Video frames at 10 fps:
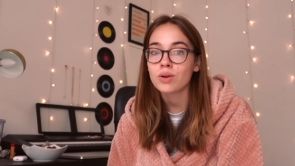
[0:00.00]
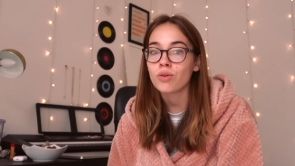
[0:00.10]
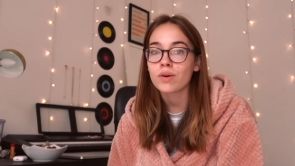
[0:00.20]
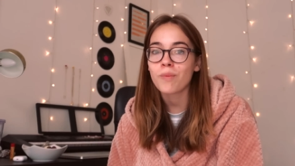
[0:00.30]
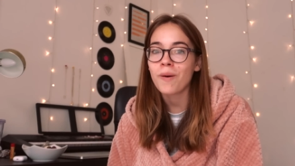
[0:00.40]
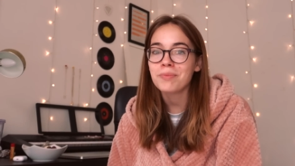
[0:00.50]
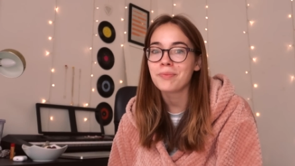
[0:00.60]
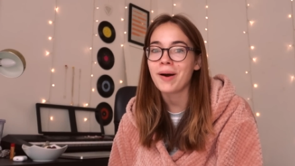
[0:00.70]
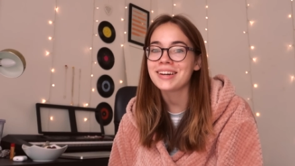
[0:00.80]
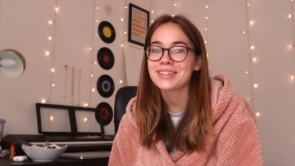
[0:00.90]
Laura,
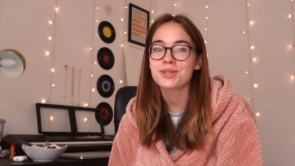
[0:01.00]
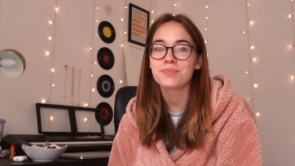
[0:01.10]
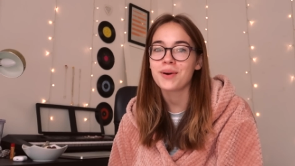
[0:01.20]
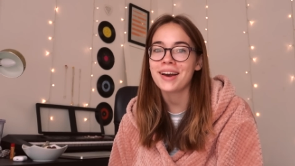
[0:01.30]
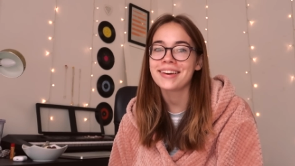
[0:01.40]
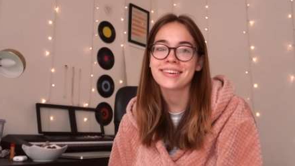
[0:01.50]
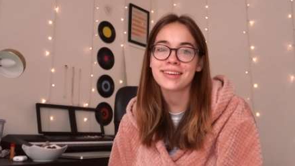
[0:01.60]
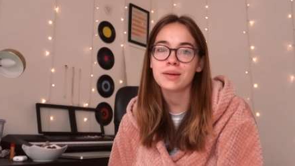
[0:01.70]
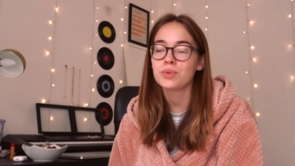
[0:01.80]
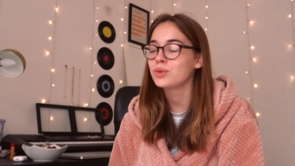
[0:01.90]
why did you buy a
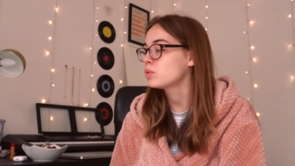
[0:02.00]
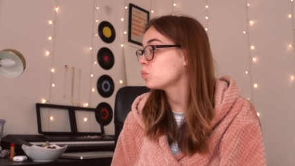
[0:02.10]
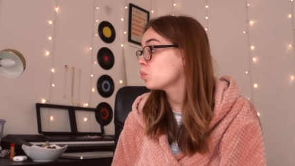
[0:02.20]
keyboard?